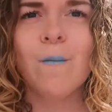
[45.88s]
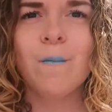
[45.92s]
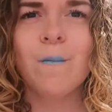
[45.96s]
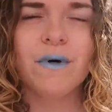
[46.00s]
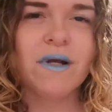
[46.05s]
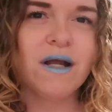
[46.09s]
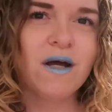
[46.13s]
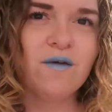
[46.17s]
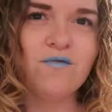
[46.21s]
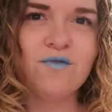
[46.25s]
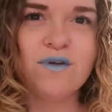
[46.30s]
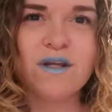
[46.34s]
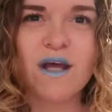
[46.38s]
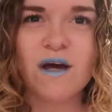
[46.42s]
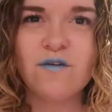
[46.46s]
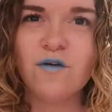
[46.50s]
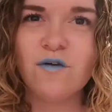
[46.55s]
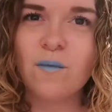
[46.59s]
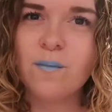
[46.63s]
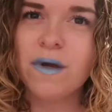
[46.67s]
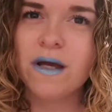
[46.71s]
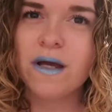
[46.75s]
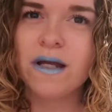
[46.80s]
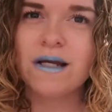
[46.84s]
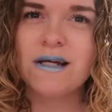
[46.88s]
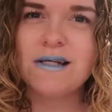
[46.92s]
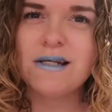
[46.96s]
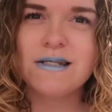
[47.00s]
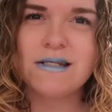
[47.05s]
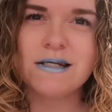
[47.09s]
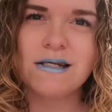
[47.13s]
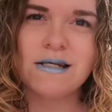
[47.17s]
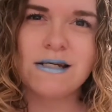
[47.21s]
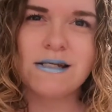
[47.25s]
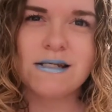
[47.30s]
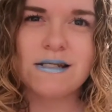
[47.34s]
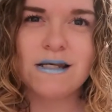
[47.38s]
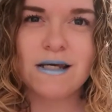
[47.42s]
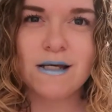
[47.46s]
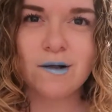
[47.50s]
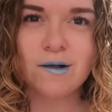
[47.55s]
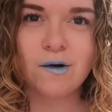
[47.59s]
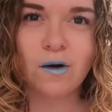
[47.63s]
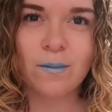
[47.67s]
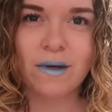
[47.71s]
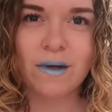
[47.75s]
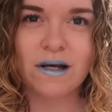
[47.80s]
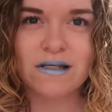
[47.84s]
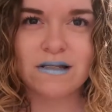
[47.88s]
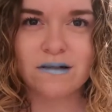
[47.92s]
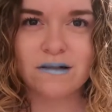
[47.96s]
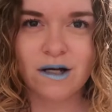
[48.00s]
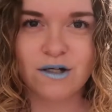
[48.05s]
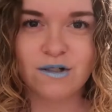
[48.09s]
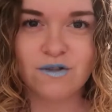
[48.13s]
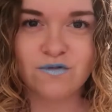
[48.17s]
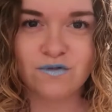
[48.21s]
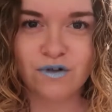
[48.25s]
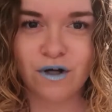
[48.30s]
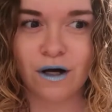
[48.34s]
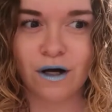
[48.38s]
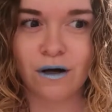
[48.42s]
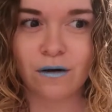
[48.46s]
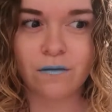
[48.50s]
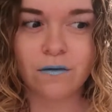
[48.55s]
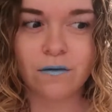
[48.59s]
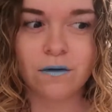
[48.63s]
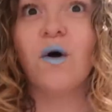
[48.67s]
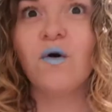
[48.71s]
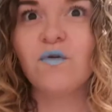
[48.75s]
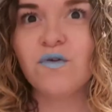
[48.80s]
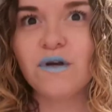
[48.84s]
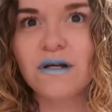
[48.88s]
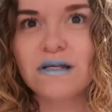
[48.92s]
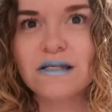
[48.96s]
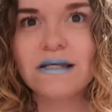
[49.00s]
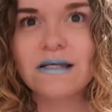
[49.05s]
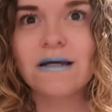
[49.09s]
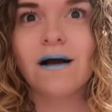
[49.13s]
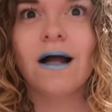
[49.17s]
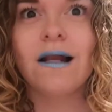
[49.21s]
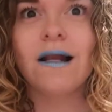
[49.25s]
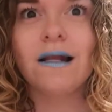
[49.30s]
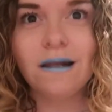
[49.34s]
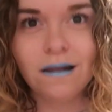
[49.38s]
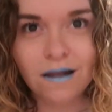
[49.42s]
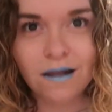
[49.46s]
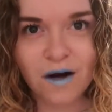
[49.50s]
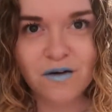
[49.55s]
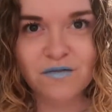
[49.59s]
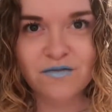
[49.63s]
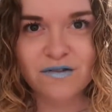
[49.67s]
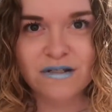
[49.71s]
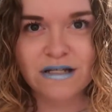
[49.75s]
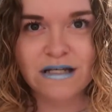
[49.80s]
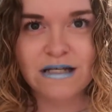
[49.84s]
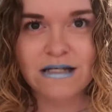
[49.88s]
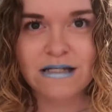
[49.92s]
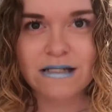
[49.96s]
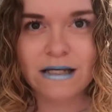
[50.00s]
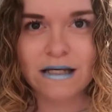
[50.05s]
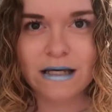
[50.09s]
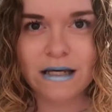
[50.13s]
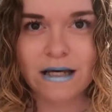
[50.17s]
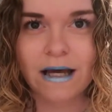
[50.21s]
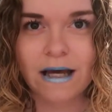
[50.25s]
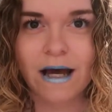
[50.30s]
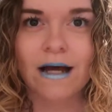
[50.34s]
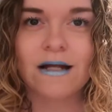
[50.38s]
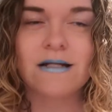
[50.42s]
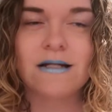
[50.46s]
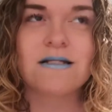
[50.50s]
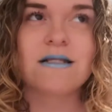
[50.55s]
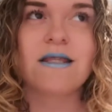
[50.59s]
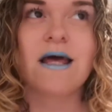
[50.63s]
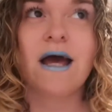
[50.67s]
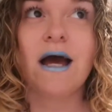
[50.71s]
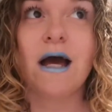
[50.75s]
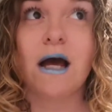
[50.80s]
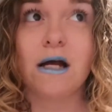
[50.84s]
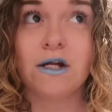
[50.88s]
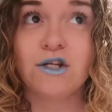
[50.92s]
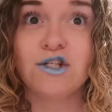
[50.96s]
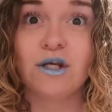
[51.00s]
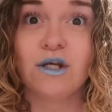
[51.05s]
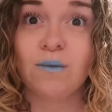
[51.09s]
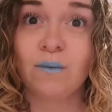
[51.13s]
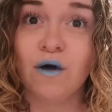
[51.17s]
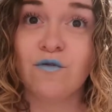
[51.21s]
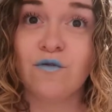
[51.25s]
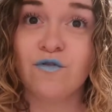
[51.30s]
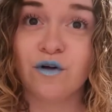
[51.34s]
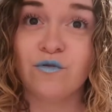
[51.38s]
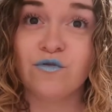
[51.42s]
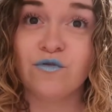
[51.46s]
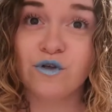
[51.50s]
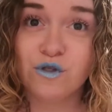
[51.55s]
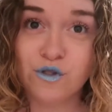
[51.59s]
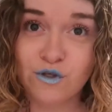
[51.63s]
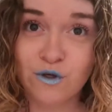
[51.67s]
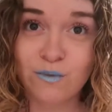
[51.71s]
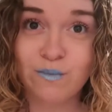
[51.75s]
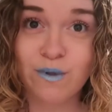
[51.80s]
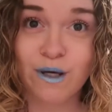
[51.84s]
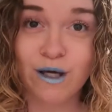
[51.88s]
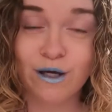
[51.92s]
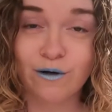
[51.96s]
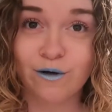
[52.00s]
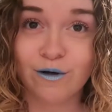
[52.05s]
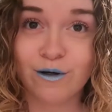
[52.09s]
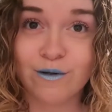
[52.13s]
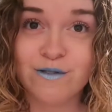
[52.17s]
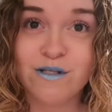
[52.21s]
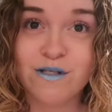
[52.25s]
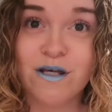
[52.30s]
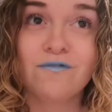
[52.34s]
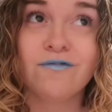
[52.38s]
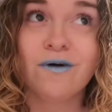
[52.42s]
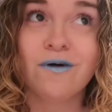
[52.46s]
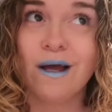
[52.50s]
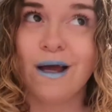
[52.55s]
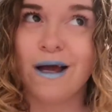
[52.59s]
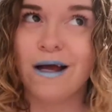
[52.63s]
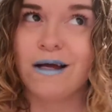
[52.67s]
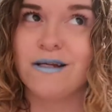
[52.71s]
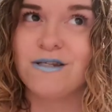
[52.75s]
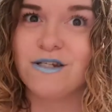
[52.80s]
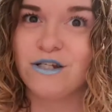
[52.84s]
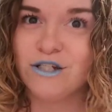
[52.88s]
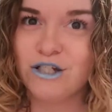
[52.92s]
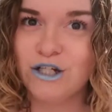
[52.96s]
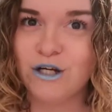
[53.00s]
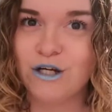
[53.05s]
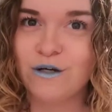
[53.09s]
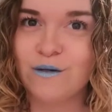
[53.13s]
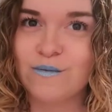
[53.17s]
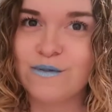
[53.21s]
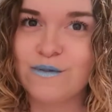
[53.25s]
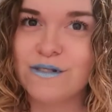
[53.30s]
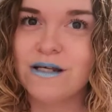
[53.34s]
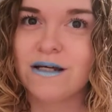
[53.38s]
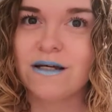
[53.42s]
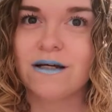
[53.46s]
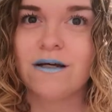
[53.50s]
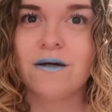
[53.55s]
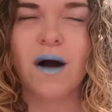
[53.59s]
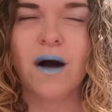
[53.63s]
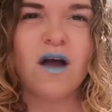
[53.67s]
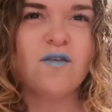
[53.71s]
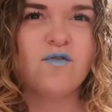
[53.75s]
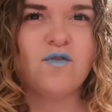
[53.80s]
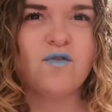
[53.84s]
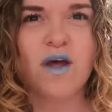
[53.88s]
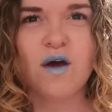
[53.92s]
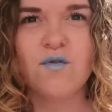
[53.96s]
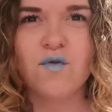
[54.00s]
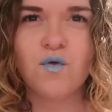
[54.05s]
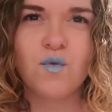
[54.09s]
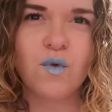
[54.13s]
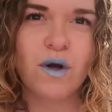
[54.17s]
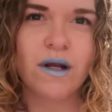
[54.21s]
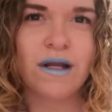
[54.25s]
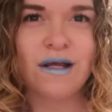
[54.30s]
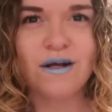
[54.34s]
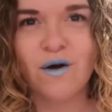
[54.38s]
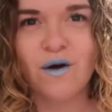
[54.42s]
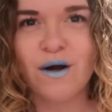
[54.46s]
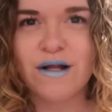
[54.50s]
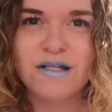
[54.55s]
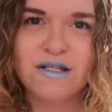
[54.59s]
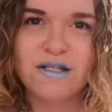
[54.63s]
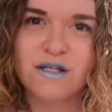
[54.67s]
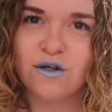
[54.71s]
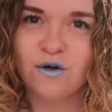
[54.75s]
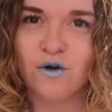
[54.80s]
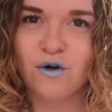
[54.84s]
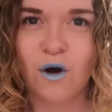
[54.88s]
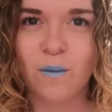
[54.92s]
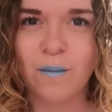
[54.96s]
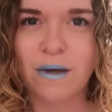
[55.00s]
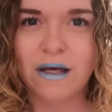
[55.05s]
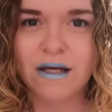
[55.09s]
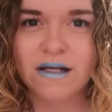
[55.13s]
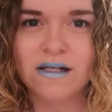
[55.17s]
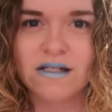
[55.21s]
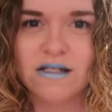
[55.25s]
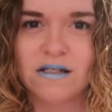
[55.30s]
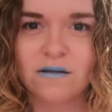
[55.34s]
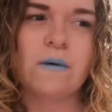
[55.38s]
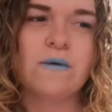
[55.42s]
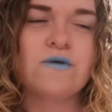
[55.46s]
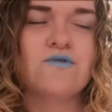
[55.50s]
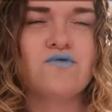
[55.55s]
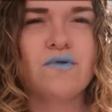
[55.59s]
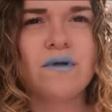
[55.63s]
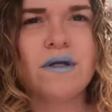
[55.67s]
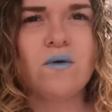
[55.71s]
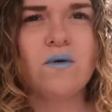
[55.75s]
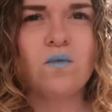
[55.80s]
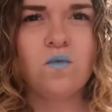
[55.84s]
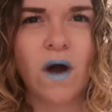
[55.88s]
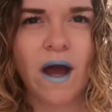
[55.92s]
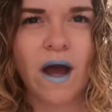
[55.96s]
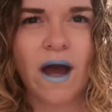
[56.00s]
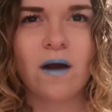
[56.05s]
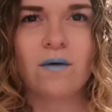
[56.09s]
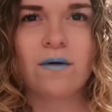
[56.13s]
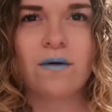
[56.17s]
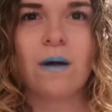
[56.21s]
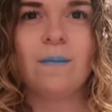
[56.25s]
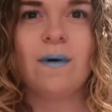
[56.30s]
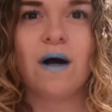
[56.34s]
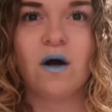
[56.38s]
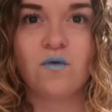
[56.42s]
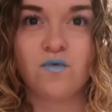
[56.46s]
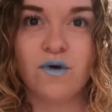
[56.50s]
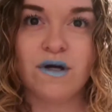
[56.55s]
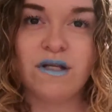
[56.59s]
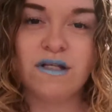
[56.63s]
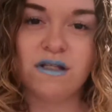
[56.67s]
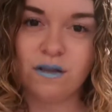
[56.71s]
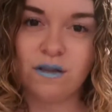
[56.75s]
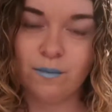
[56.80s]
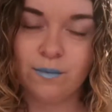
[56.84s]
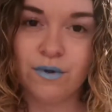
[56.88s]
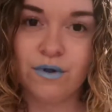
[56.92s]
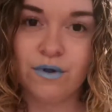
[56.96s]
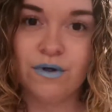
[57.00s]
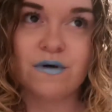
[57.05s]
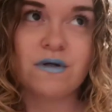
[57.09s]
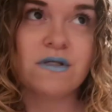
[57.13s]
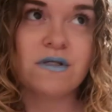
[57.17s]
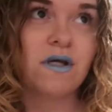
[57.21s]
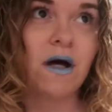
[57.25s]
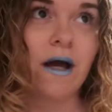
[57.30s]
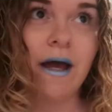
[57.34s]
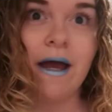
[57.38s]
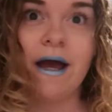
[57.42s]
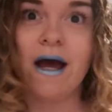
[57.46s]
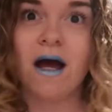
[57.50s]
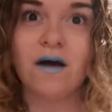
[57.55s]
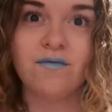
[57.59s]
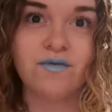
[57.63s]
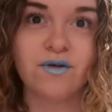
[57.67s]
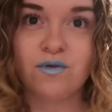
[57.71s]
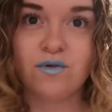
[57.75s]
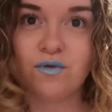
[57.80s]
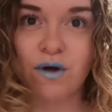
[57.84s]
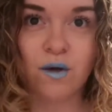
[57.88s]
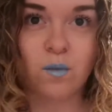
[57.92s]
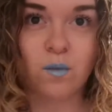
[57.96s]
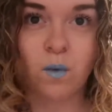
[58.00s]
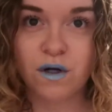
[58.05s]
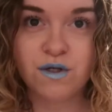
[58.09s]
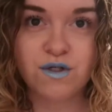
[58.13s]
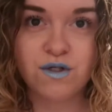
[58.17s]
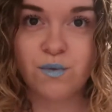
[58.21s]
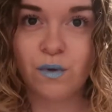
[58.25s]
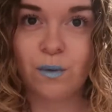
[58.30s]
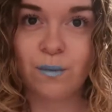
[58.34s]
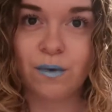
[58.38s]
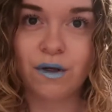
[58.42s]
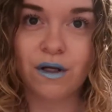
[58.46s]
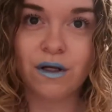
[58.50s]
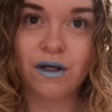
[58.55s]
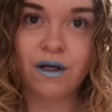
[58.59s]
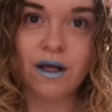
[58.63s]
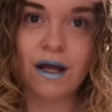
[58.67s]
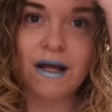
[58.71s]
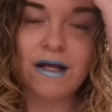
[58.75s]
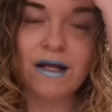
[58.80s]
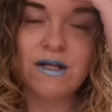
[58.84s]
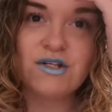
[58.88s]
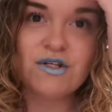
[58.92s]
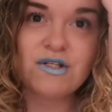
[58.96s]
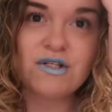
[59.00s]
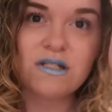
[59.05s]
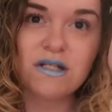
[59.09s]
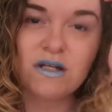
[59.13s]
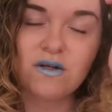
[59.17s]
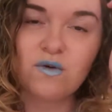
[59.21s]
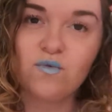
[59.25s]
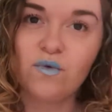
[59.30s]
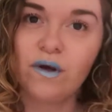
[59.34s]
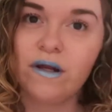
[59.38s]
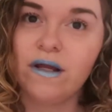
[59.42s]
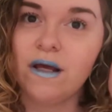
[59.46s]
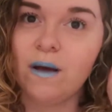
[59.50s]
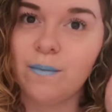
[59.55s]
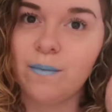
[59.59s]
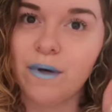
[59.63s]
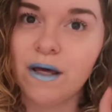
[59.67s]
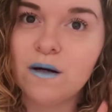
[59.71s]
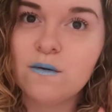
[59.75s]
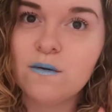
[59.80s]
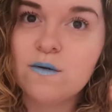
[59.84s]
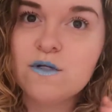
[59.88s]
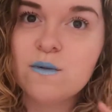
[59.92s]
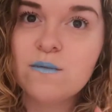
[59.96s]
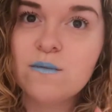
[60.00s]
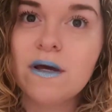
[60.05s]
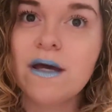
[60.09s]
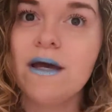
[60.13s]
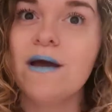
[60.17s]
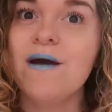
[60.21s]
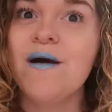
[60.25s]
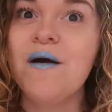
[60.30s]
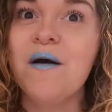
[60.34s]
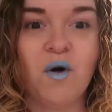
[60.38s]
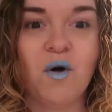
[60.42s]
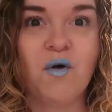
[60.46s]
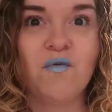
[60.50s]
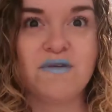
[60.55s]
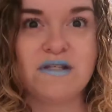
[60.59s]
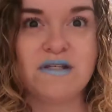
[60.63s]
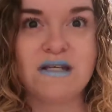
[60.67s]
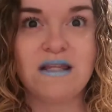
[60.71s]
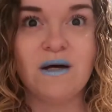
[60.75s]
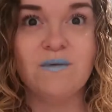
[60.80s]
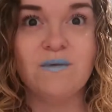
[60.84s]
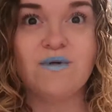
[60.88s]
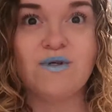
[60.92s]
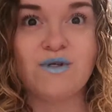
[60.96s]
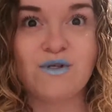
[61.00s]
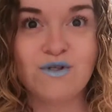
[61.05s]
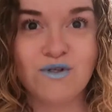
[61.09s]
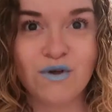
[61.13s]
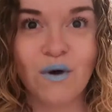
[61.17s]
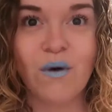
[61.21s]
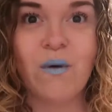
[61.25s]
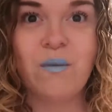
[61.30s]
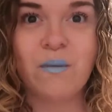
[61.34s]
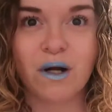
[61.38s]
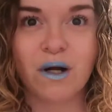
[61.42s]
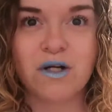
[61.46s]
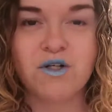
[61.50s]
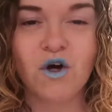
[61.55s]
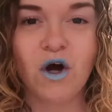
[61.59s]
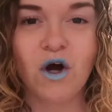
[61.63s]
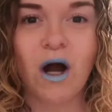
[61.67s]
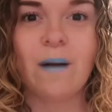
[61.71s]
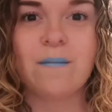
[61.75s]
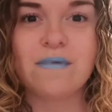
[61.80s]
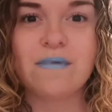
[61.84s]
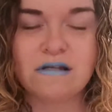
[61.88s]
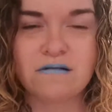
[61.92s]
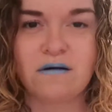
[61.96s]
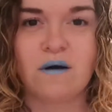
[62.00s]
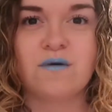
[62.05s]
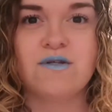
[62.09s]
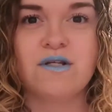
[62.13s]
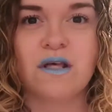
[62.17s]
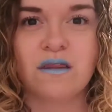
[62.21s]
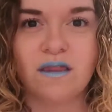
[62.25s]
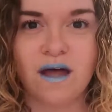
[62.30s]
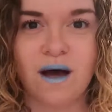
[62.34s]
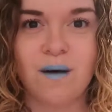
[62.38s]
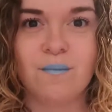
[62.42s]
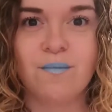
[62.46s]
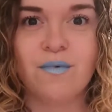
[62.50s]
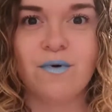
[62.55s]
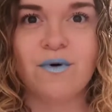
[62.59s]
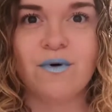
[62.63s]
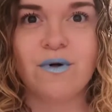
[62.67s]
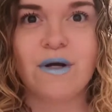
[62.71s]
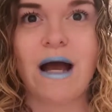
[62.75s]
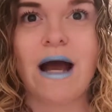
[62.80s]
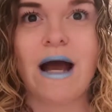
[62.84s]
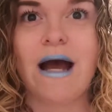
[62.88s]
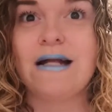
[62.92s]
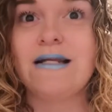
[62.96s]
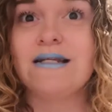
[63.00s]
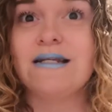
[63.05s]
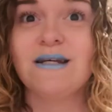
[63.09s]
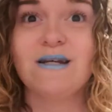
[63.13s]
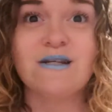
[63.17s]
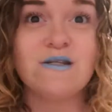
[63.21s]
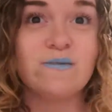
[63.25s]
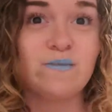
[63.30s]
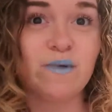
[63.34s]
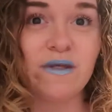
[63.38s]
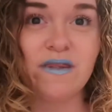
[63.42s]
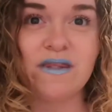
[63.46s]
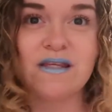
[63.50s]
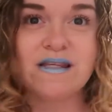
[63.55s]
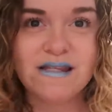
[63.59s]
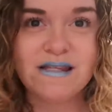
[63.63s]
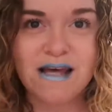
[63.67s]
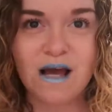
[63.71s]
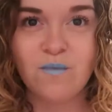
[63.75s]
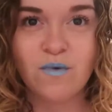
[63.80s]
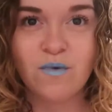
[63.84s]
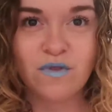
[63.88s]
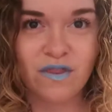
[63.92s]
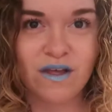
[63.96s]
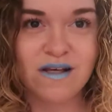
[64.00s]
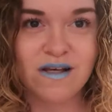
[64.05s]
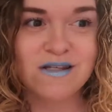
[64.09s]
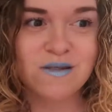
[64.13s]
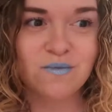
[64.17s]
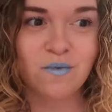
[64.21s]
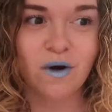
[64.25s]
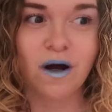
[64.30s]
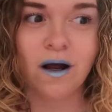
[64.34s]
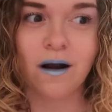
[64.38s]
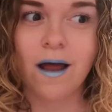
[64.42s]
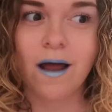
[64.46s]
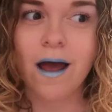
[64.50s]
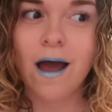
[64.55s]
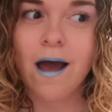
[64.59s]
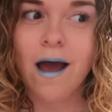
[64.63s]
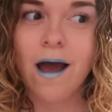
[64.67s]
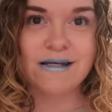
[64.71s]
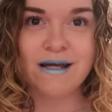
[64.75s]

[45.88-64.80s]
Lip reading: But I've never been a DC Comics kind of girl. Obviously, I love DC and they're actually my favourite superheroes if I had to choose. But I've never really got into the comics. I was really wary about reading the books. I haven't read Wonder Woman. It just didn't really appeal to me. Obviously, there was so much hype surrounding that book and it's been the same with this one.